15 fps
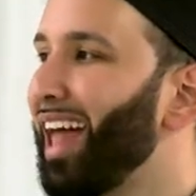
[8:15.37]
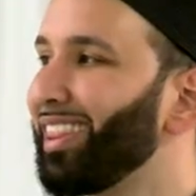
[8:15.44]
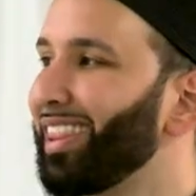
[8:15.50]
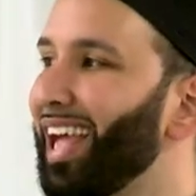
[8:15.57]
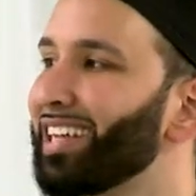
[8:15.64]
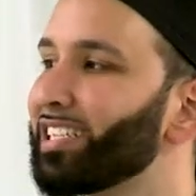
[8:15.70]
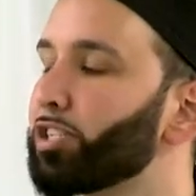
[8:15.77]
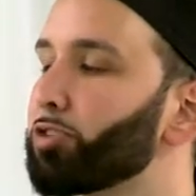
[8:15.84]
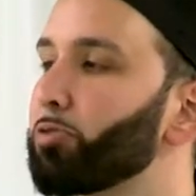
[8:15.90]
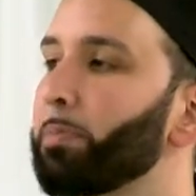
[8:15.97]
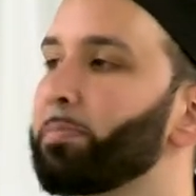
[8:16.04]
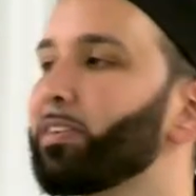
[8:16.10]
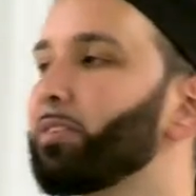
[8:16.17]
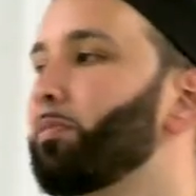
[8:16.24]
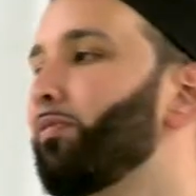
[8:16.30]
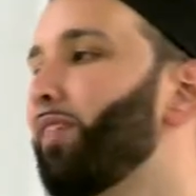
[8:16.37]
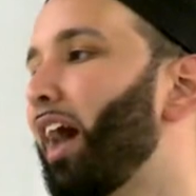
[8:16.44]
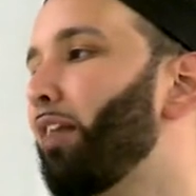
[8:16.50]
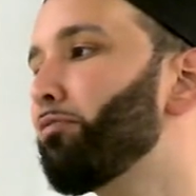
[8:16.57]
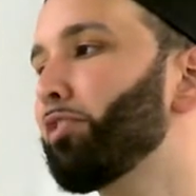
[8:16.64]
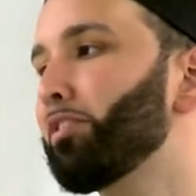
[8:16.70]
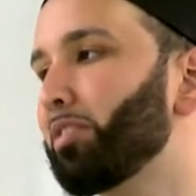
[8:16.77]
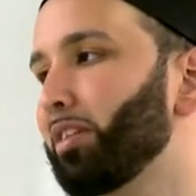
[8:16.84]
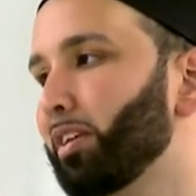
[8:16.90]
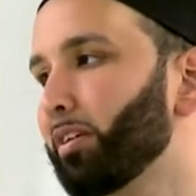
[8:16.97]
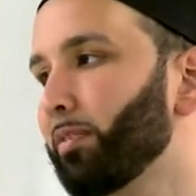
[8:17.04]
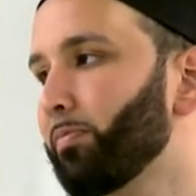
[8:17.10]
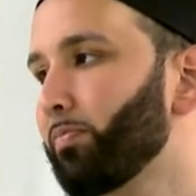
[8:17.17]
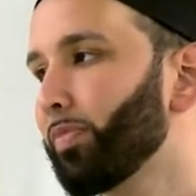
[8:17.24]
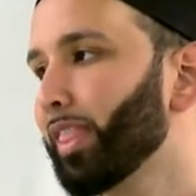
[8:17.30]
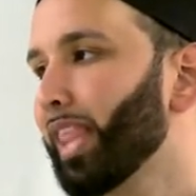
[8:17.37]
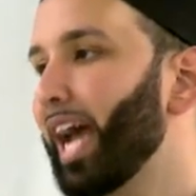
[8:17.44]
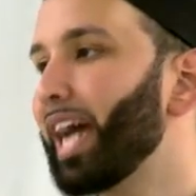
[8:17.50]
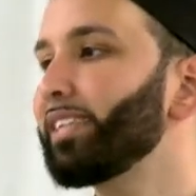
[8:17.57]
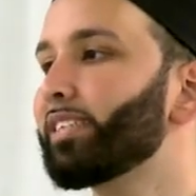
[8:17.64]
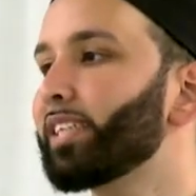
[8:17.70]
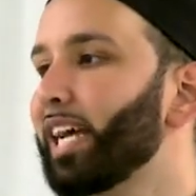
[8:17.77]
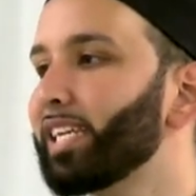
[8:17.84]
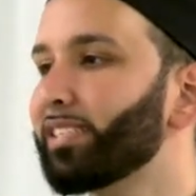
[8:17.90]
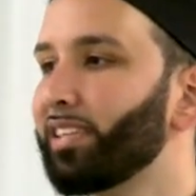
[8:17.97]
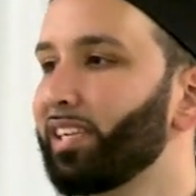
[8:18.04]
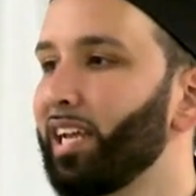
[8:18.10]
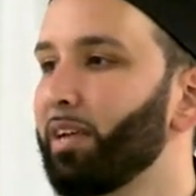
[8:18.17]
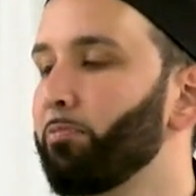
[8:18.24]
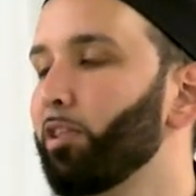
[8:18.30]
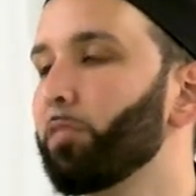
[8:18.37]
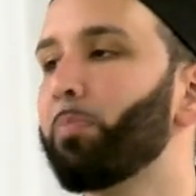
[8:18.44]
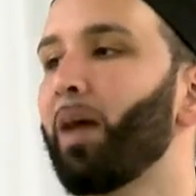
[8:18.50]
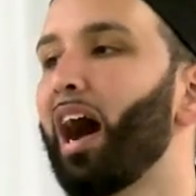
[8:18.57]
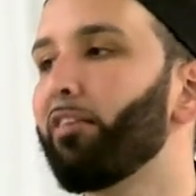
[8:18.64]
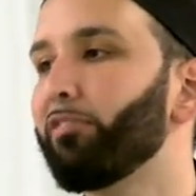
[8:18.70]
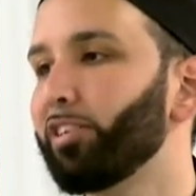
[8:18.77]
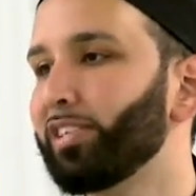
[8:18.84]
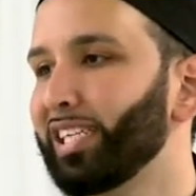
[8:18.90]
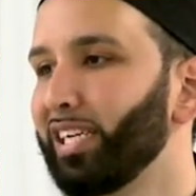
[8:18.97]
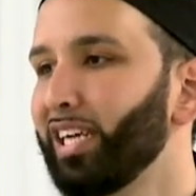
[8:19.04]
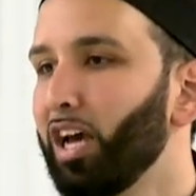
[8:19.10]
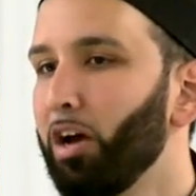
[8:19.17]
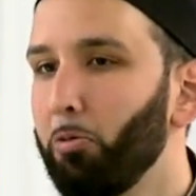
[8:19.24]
Allah stripped him of everything and tested him with poverty,